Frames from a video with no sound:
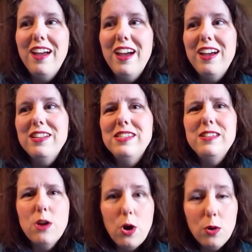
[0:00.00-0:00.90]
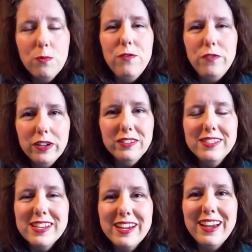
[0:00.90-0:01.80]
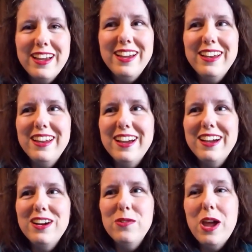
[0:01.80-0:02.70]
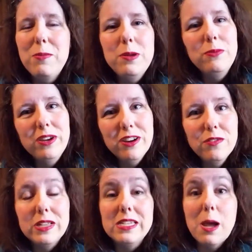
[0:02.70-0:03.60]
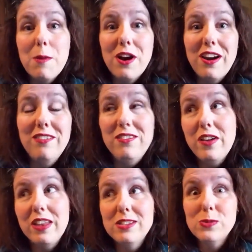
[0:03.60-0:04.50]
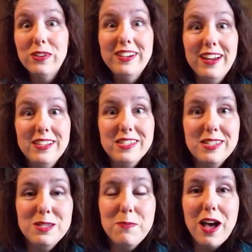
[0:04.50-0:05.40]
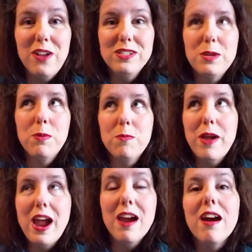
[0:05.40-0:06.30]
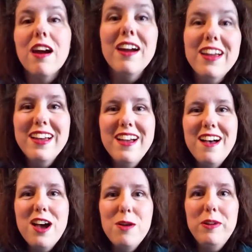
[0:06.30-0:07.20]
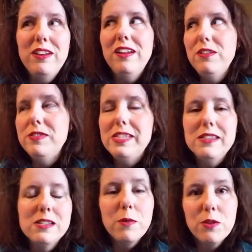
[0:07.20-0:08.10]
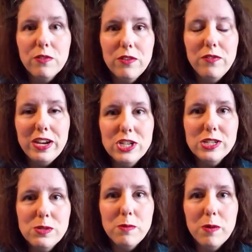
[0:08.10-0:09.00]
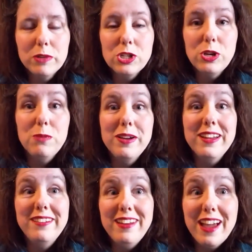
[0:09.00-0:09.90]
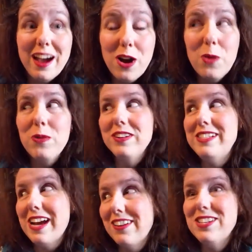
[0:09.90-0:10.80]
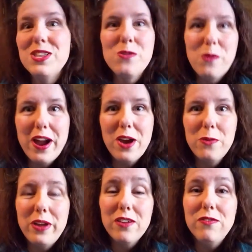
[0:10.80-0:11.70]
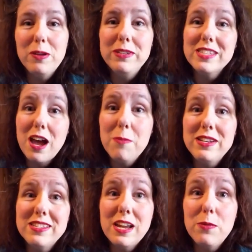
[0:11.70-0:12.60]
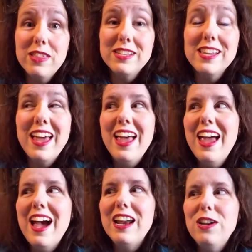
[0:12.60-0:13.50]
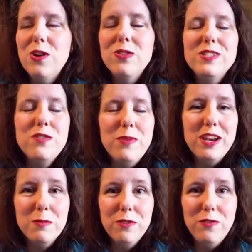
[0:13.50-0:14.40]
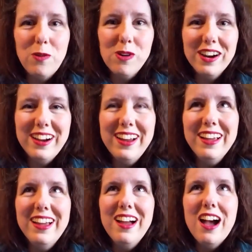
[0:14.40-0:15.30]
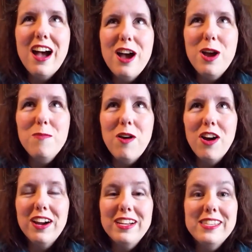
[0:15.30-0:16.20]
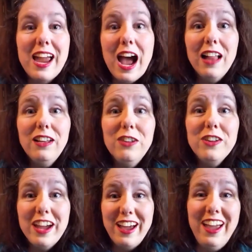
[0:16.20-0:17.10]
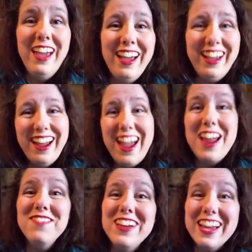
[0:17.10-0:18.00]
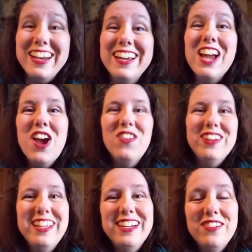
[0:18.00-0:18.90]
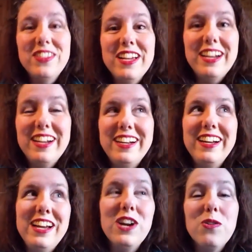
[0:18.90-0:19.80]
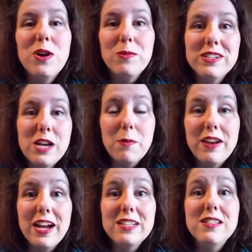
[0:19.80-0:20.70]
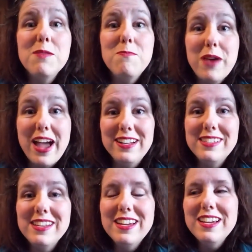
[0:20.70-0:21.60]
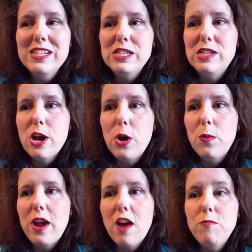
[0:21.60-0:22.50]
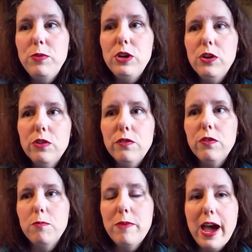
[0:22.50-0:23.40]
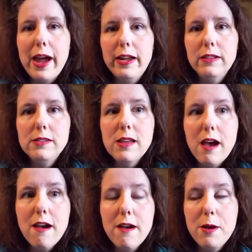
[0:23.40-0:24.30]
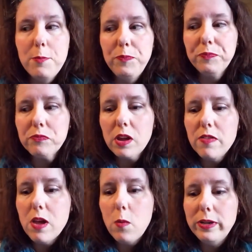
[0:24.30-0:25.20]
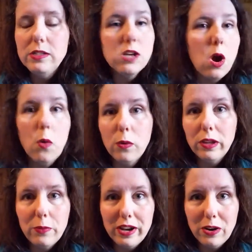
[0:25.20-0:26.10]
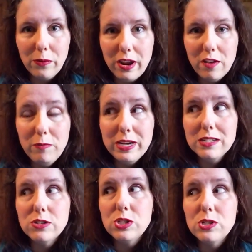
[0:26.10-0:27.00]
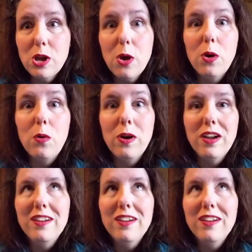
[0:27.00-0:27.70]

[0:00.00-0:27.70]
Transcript: and see the home filled again. We had people here over the summer, and we've had this really nice spell to prepare. And you've seen some of the renovations we've been able to show you, but now we're down to the wire. We have families coming to stay with us, and I know those that have been here before are going to say hallelujah, amen, when they hear what I'm going to talk about next, the beds. So we have beautiful beds that we don't really want to get rid of because they're so